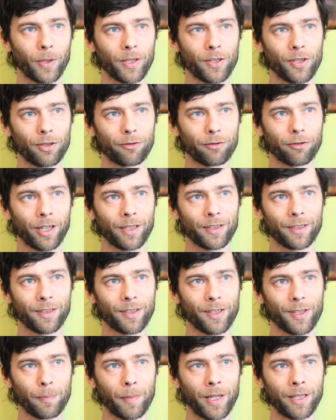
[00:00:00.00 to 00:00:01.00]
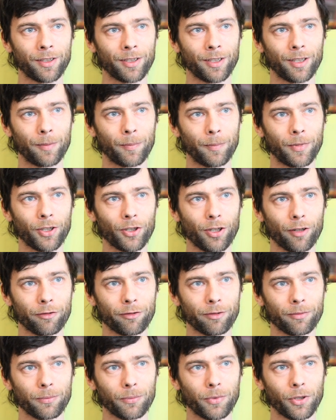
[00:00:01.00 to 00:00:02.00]
Once you've got this mental image of
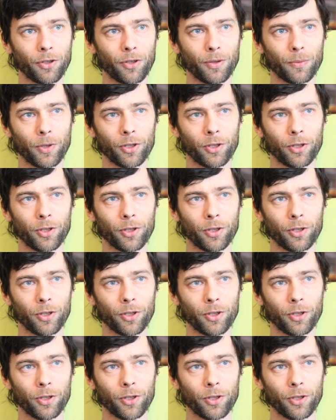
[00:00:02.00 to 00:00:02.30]
what you